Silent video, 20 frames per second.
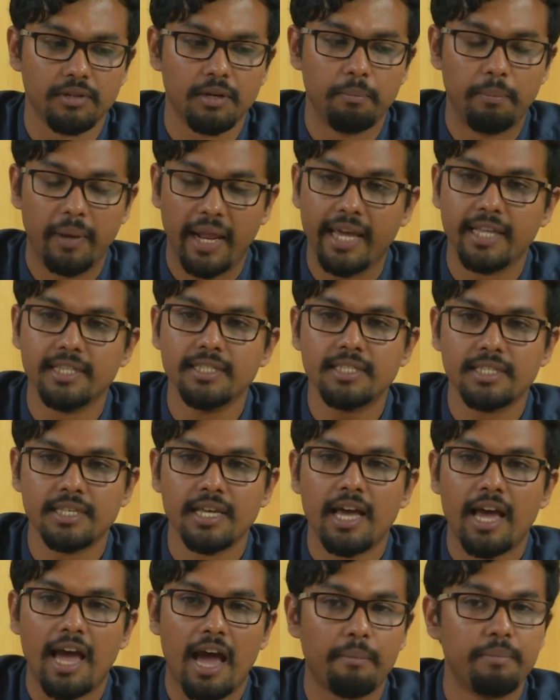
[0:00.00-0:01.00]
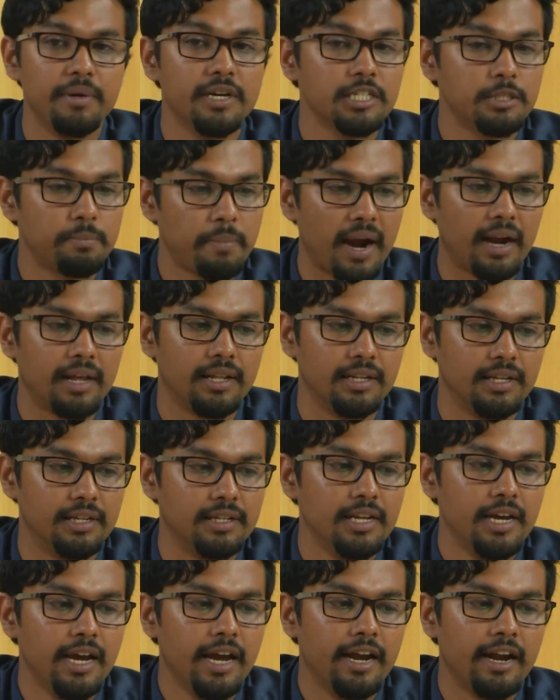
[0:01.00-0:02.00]
planes appears parallel.
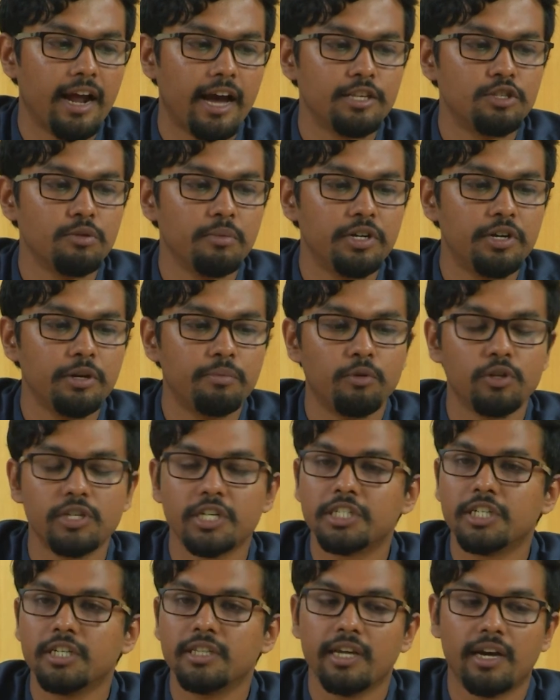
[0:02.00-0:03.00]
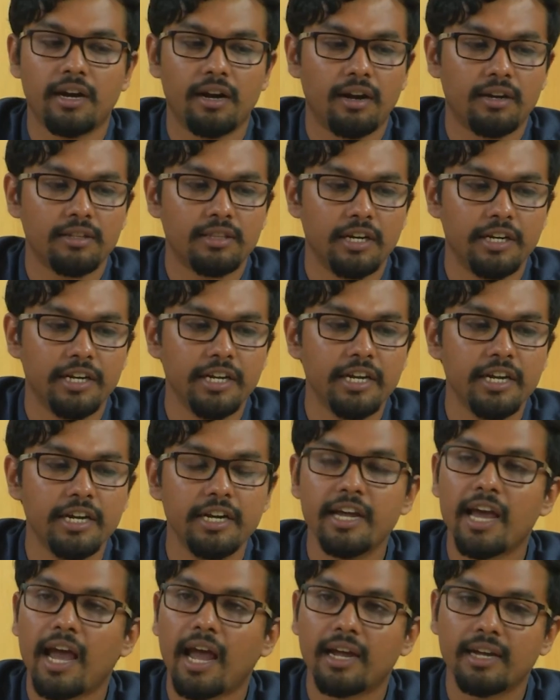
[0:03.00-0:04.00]
In isometric projection there are
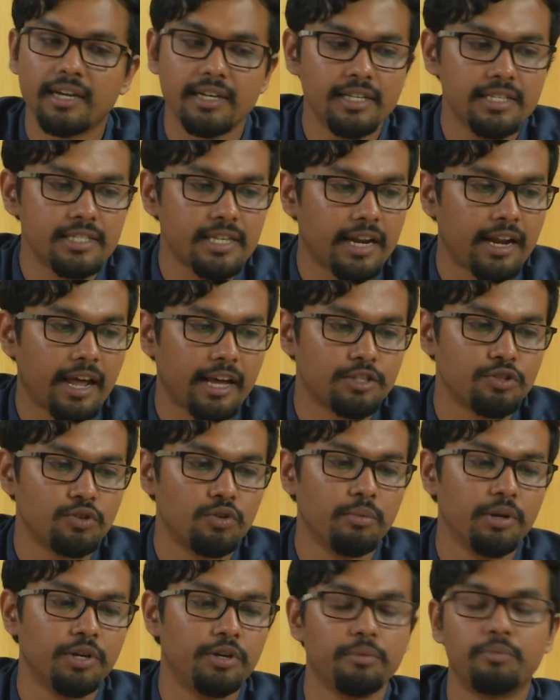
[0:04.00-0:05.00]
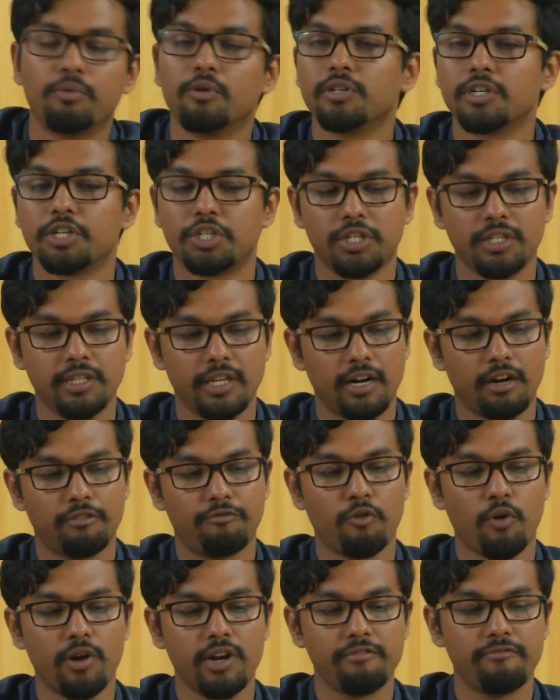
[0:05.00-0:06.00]
30-degree angles, and axonometric projection there are
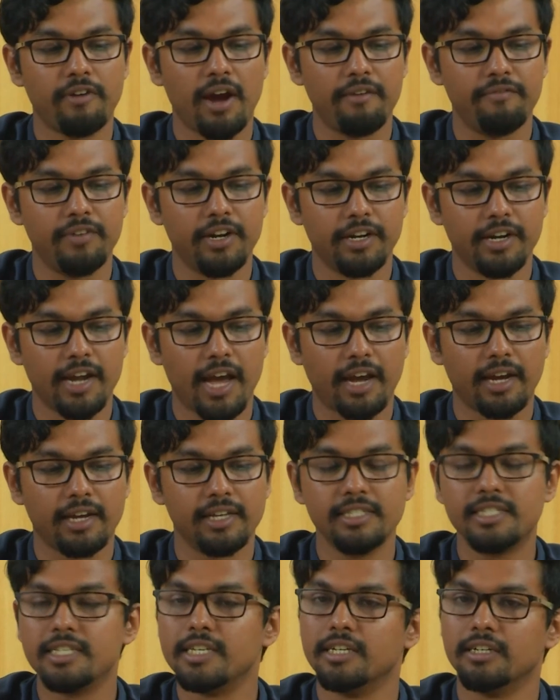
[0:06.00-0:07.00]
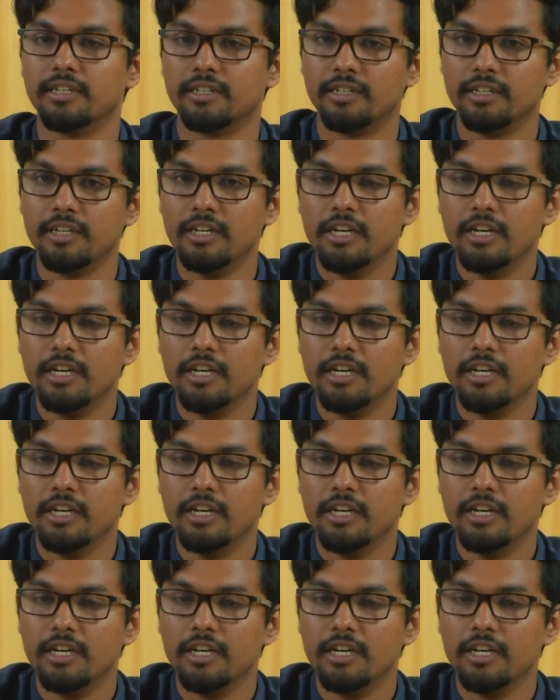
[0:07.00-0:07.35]
45-degree angles here.